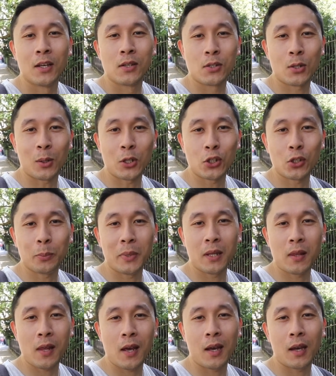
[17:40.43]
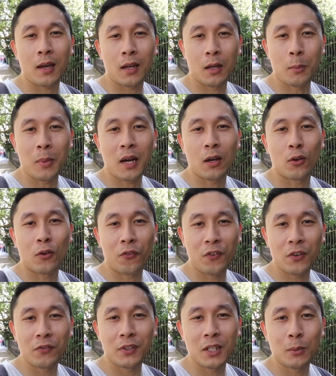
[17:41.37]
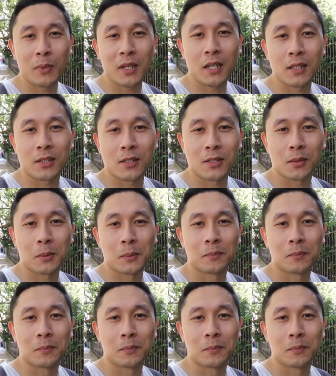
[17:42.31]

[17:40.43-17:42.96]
so I should be there in about 15 minutes.